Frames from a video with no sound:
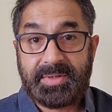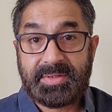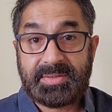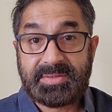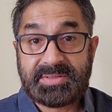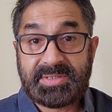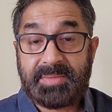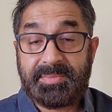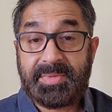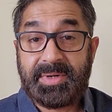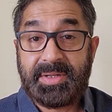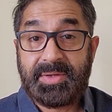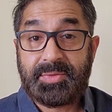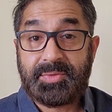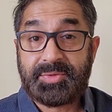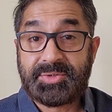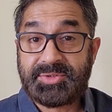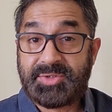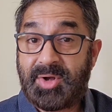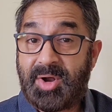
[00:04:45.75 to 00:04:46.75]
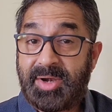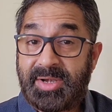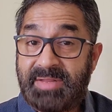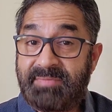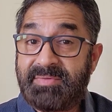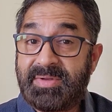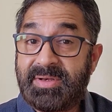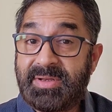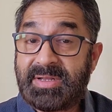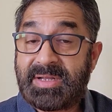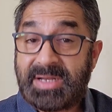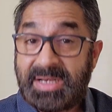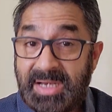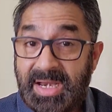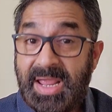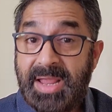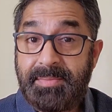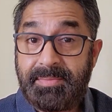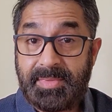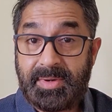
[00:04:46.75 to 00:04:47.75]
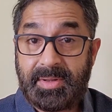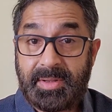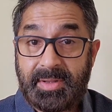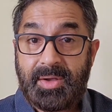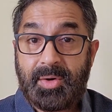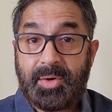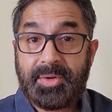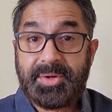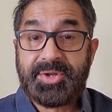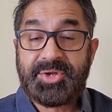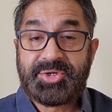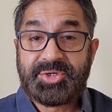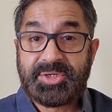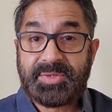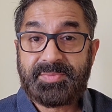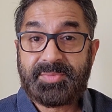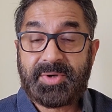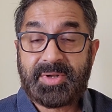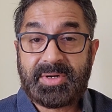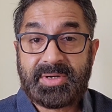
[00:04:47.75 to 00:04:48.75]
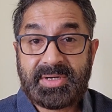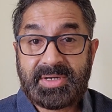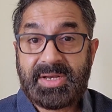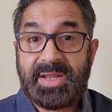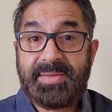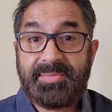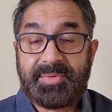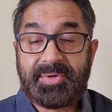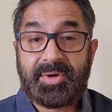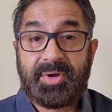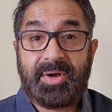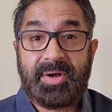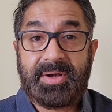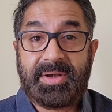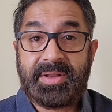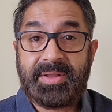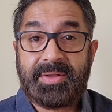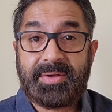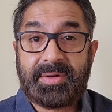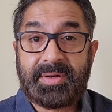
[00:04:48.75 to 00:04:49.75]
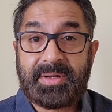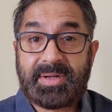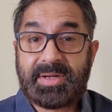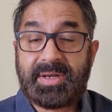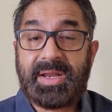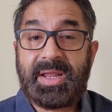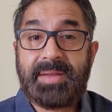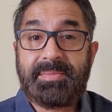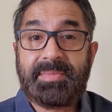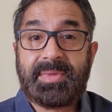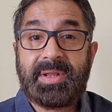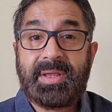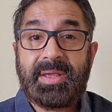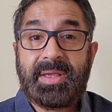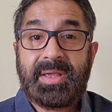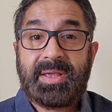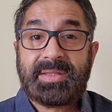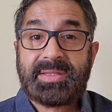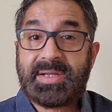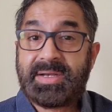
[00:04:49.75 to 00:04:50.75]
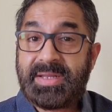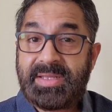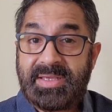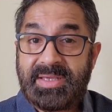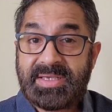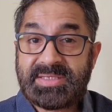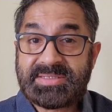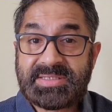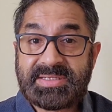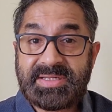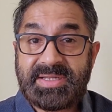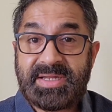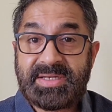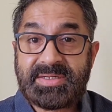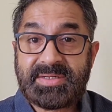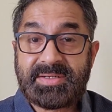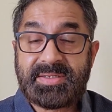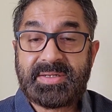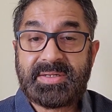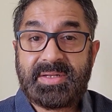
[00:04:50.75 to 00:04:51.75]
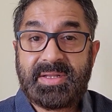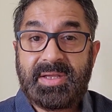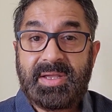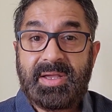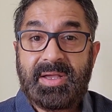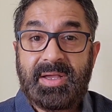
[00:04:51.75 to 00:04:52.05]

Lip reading: somebody who has not even claimed ownership or claimed royalty or claimed that he has created it,